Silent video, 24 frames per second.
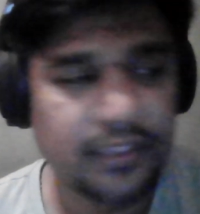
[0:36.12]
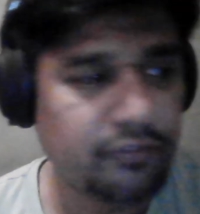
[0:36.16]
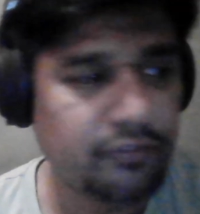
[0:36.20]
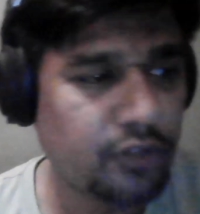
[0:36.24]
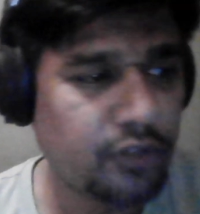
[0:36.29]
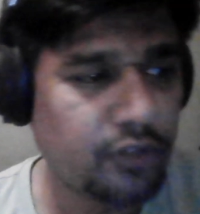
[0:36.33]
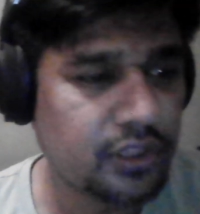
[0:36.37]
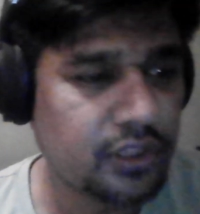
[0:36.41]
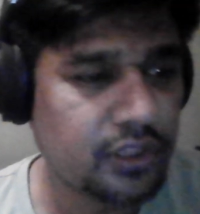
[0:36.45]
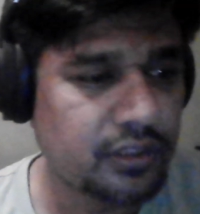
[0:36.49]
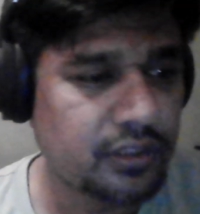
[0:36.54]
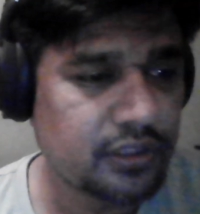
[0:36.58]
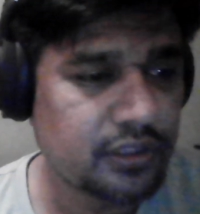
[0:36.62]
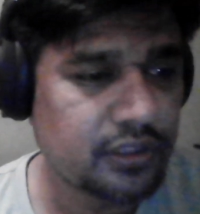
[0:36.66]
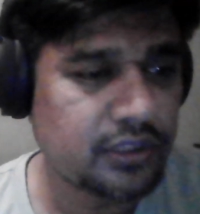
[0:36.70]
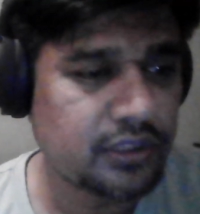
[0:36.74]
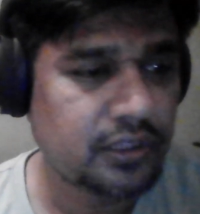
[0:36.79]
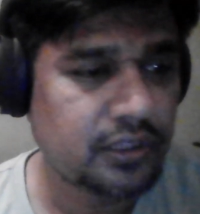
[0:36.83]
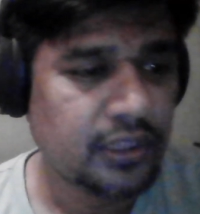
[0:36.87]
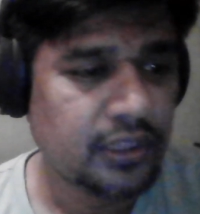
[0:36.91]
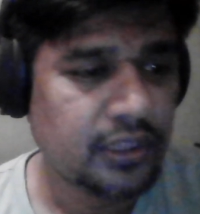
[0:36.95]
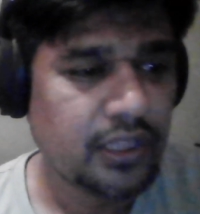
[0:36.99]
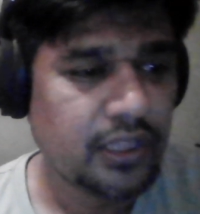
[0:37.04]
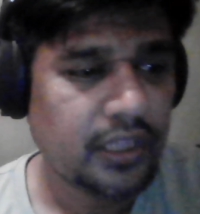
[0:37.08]
what
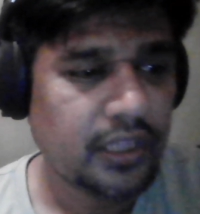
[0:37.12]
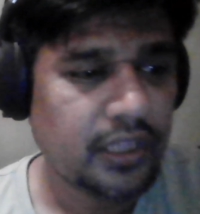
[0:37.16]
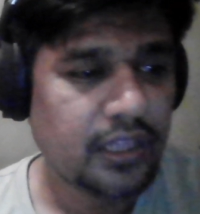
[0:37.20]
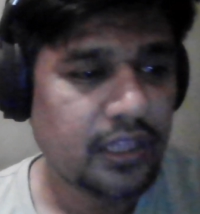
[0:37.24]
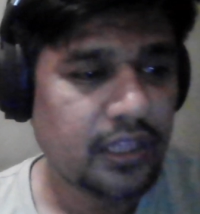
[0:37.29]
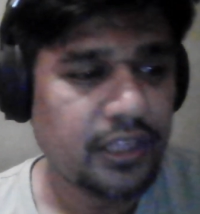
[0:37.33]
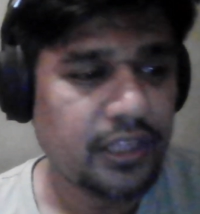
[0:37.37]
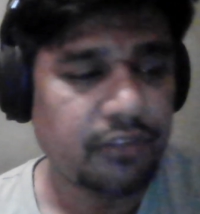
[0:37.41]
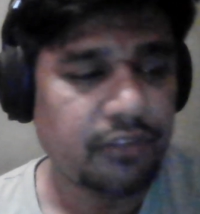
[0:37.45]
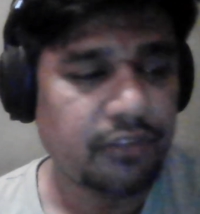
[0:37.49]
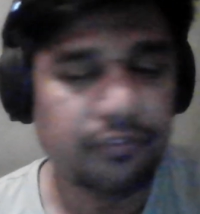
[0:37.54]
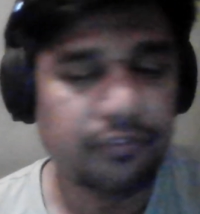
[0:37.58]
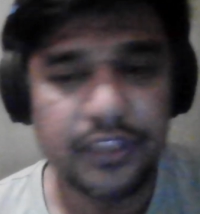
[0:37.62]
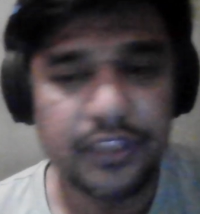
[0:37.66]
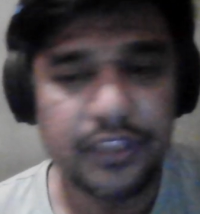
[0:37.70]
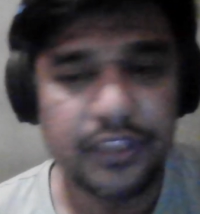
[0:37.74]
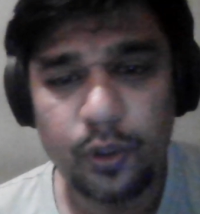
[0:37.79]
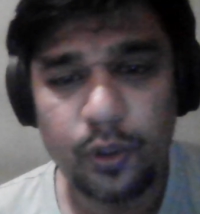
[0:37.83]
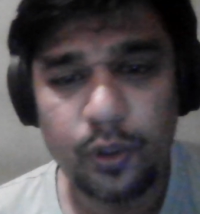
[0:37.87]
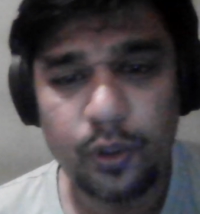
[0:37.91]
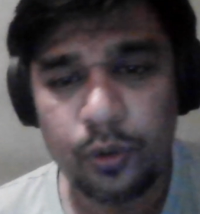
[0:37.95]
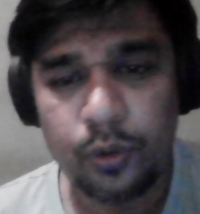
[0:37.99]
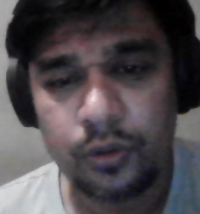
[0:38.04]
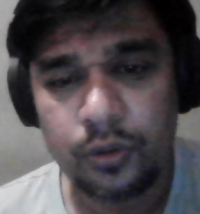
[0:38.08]
we
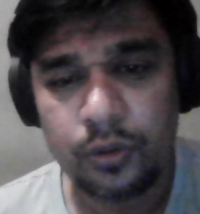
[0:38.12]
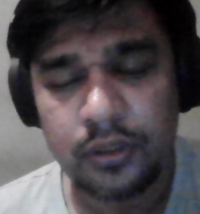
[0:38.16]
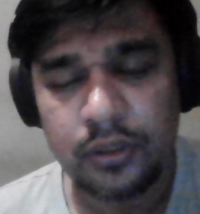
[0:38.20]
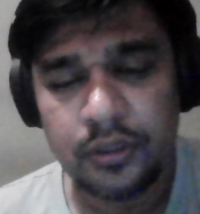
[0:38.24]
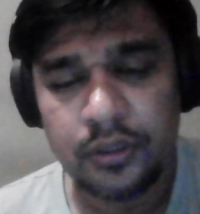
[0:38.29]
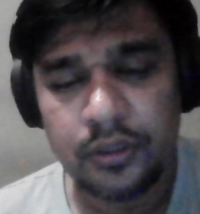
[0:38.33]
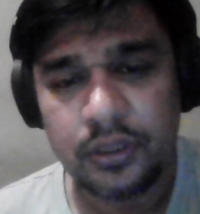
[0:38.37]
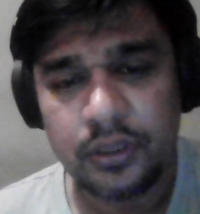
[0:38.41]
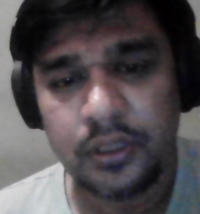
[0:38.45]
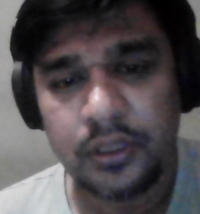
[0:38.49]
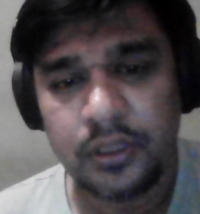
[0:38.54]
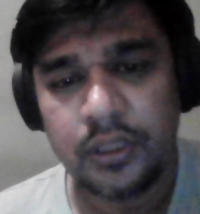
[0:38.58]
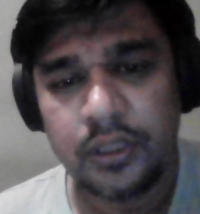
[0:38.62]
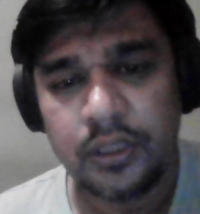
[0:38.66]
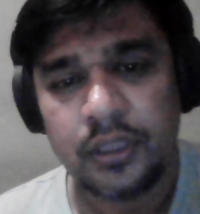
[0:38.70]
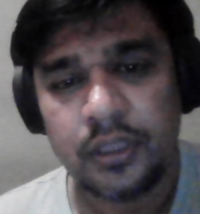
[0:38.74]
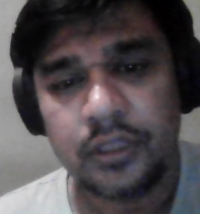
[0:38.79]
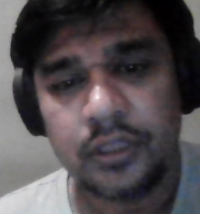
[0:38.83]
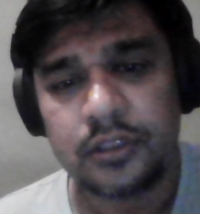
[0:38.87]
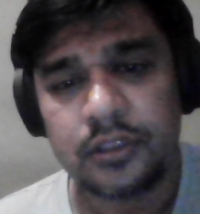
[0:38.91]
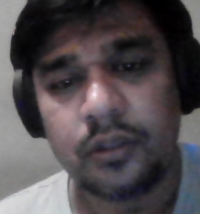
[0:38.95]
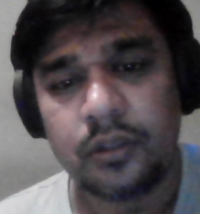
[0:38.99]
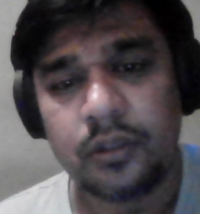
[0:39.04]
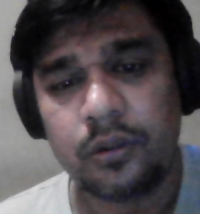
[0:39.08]
know.
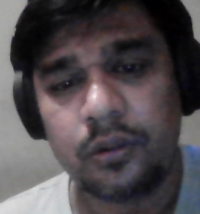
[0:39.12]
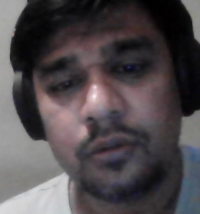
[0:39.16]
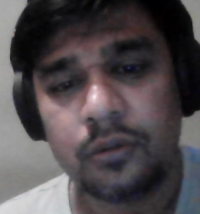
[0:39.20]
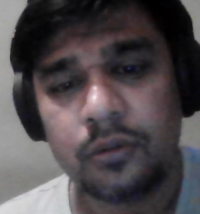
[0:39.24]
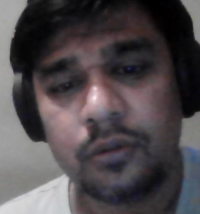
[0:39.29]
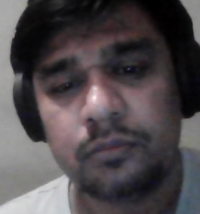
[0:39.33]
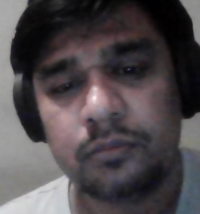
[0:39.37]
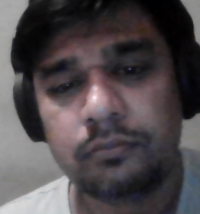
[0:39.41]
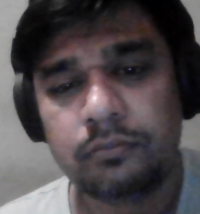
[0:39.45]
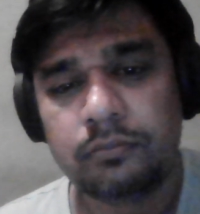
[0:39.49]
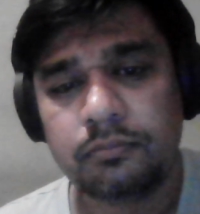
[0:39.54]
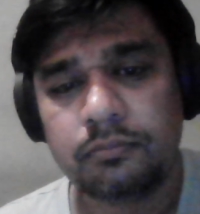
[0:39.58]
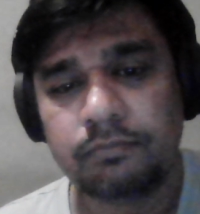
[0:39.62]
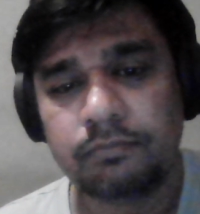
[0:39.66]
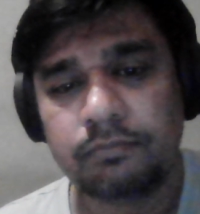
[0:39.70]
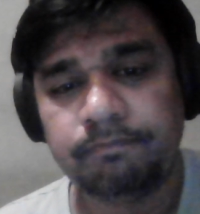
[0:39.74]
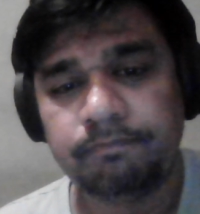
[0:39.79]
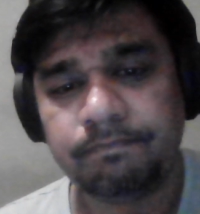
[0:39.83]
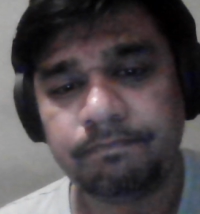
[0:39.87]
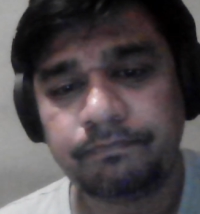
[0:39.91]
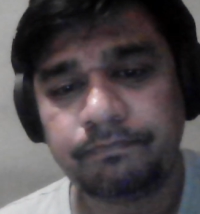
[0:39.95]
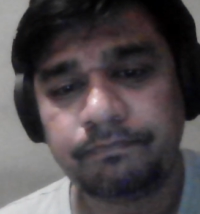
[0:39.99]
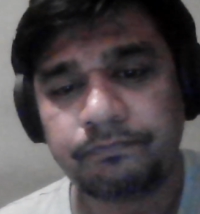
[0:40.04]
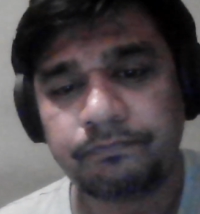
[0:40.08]
So
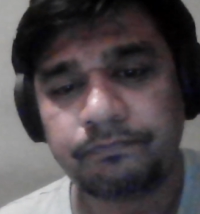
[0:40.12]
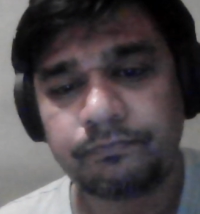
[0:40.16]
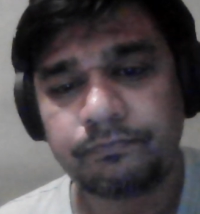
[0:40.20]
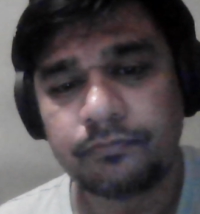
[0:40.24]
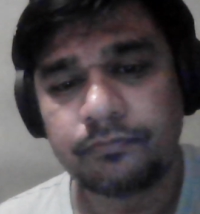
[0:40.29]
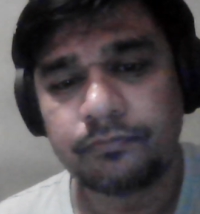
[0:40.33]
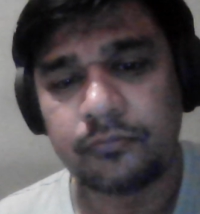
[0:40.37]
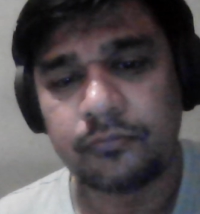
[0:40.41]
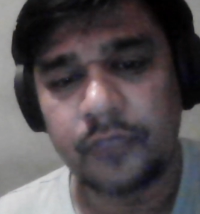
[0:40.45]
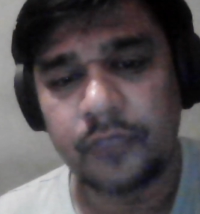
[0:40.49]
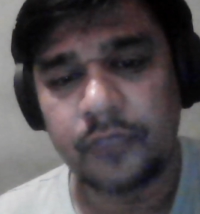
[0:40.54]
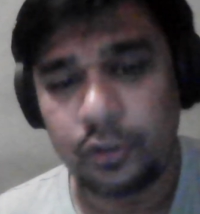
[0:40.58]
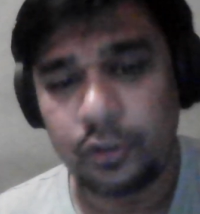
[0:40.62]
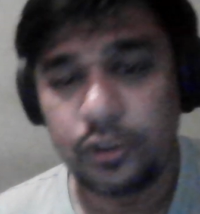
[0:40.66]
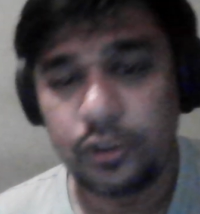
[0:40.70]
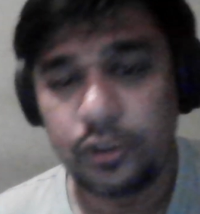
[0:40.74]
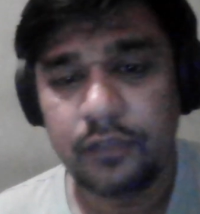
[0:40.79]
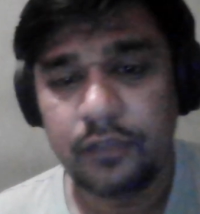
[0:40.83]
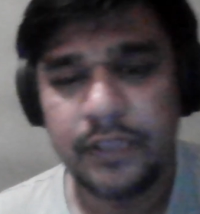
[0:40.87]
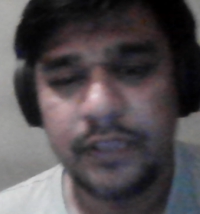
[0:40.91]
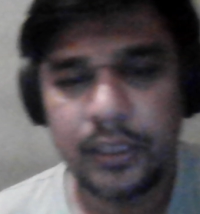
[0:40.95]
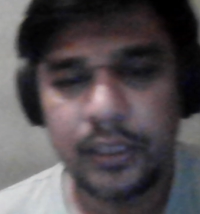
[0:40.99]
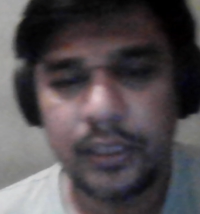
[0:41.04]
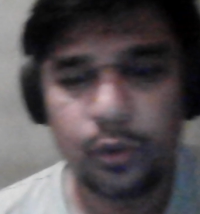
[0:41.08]
today
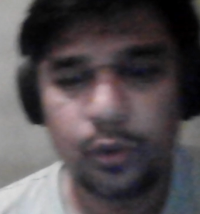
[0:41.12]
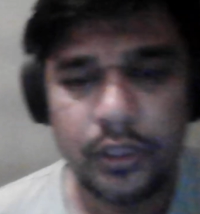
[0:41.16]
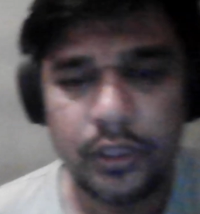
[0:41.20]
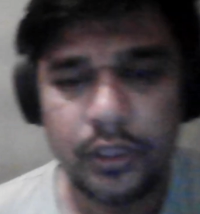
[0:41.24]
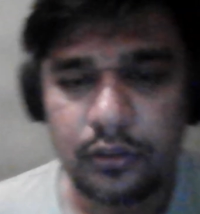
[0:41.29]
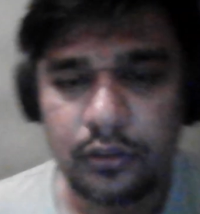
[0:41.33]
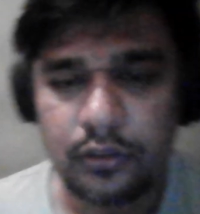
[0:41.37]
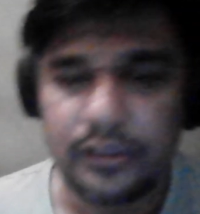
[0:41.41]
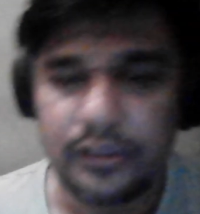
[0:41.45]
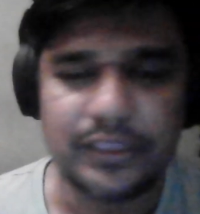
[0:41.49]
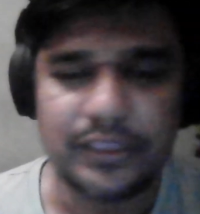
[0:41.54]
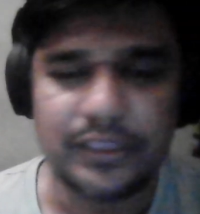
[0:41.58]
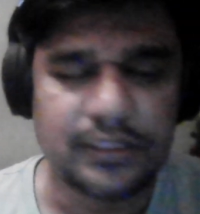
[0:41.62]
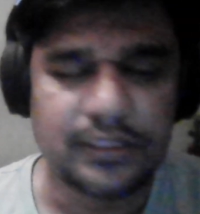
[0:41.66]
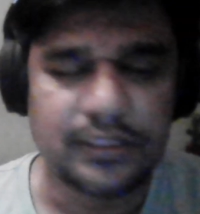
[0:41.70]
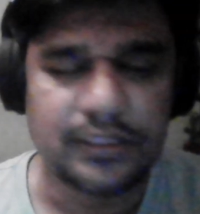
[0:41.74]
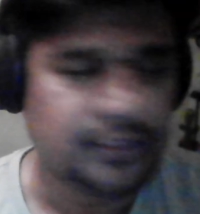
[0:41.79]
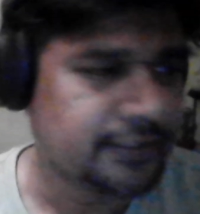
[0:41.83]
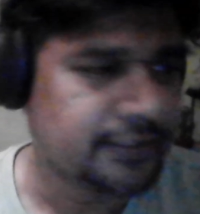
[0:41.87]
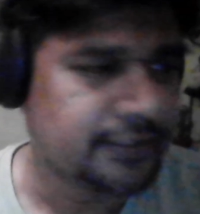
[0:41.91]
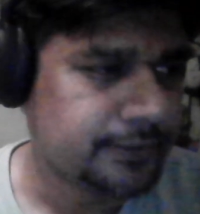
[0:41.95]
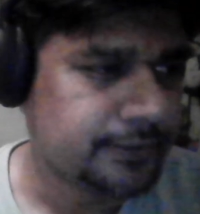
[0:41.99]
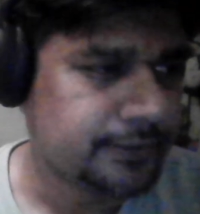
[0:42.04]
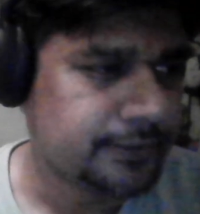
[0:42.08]
we are going to discuss
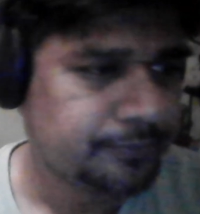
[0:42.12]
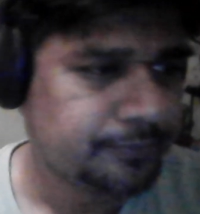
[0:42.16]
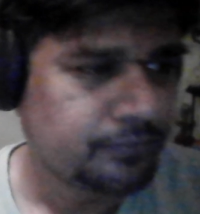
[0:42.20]
this.